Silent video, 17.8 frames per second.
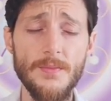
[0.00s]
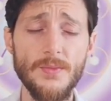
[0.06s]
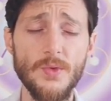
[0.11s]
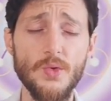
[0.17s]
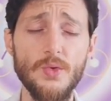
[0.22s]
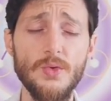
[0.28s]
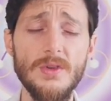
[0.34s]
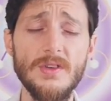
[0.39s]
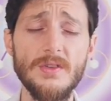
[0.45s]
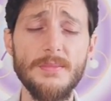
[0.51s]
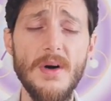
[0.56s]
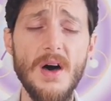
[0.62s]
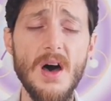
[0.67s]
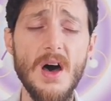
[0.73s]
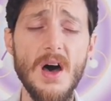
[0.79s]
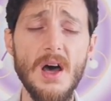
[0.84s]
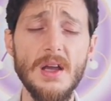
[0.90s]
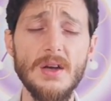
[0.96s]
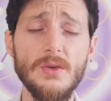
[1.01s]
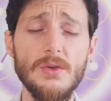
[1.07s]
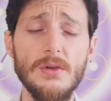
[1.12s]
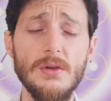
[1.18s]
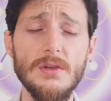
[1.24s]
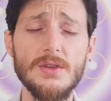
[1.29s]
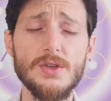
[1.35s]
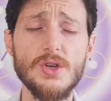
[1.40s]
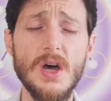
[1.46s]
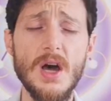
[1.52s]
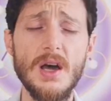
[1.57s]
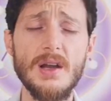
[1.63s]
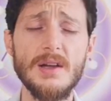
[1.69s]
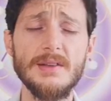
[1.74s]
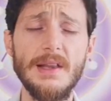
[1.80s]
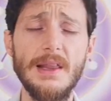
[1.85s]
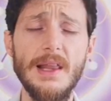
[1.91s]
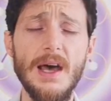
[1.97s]
to the spine, all the
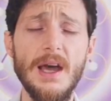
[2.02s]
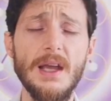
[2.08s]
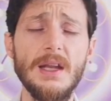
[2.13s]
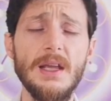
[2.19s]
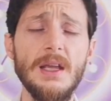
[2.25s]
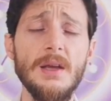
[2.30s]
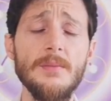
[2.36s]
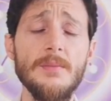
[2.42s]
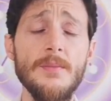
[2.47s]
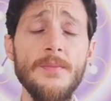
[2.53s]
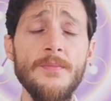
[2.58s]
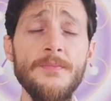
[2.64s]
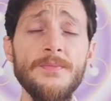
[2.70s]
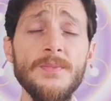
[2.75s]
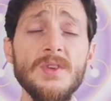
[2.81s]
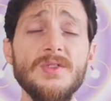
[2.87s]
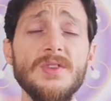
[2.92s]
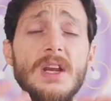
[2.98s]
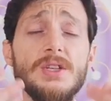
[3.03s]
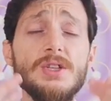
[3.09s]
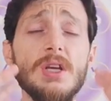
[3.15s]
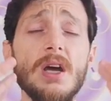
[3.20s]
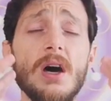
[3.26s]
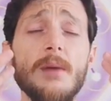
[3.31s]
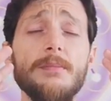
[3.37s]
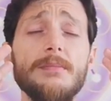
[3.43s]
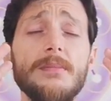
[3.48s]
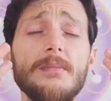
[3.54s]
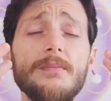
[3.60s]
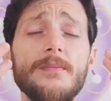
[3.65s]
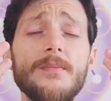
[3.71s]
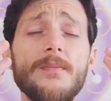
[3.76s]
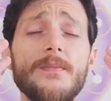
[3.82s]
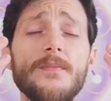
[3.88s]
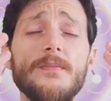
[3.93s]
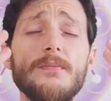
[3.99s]
chakras aligning, stretching up,
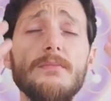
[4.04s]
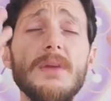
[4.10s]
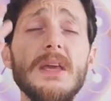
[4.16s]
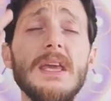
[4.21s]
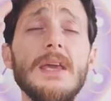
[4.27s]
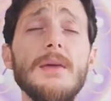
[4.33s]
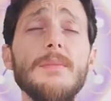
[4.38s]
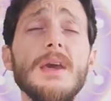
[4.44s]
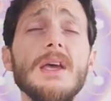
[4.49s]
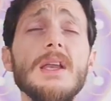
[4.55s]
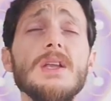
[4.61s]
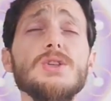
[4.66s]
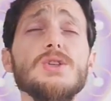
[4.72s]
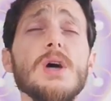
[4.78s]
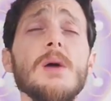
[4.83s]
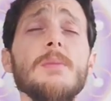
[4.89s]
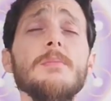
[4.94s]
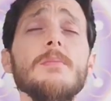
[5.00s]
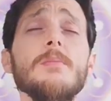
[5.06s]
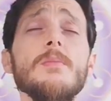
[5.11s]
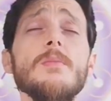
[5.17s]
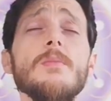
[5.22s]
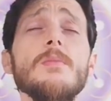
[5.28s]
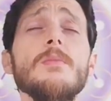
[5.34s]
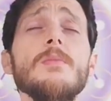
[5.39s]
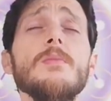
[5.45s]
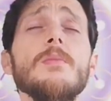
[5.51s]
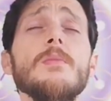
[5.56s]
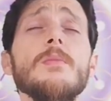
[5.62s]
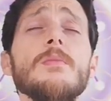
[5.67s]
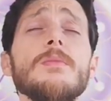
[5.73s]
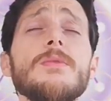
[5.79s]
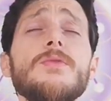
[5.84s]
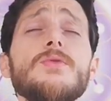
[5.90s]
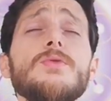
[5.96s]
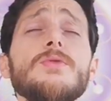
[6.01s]
beaming energy up
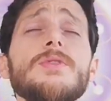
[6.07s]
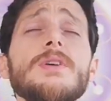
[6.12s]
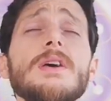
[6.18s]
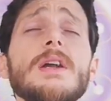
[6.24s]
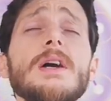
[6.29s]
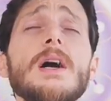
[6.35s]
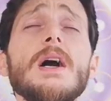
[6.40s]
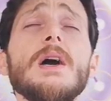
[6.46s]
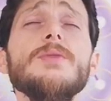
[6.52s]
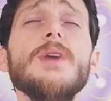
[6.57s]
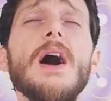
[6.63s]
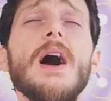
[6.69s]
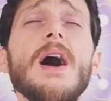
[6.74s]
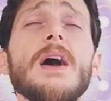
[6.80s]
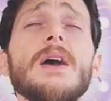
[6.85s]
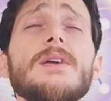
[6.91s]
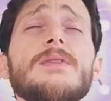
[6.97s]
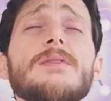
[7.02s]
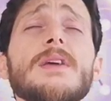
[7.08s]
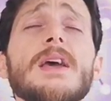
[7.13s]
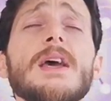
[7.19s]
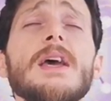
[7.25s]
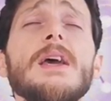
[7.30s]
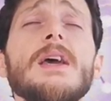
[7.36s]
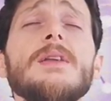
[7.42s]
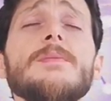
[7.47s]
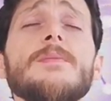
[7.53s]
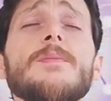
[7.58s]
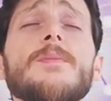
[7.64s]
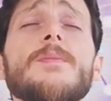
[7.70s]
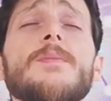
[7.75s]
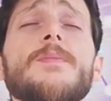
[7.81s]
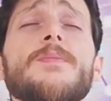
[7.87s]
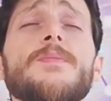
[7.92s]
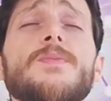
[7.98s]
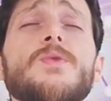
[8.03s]
through the crown, higher gate,
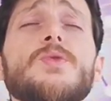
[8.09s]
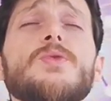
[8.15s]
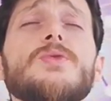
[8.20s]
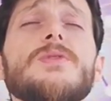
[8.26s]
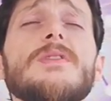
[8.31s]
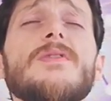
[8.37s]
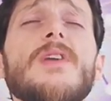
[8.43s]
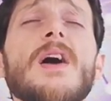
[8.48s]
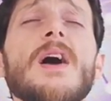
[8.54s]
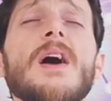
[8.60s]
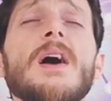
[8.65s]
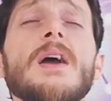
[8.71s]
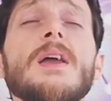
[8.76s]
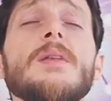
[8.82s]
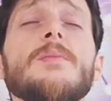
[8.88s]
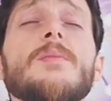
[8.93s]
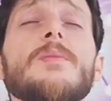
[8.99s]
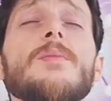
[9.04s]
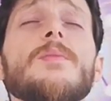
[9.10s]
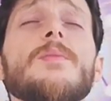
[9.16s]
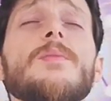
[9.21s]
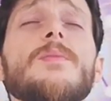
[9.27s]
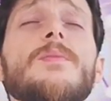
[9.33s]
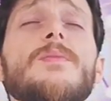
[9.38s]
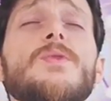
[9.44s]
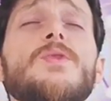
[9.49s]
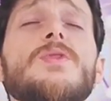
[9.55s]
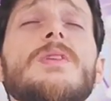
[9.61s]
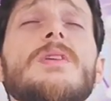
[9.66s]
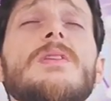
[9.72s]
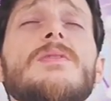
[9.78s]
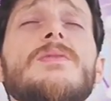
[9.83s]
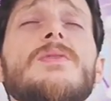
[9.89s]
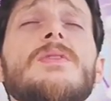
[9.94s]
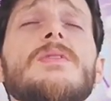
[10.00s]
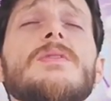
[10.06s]
to divine, to the
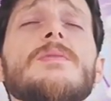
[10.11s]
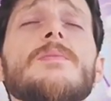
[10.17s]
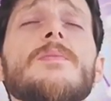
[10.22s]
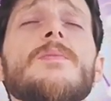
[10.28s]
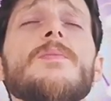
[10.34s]
universe,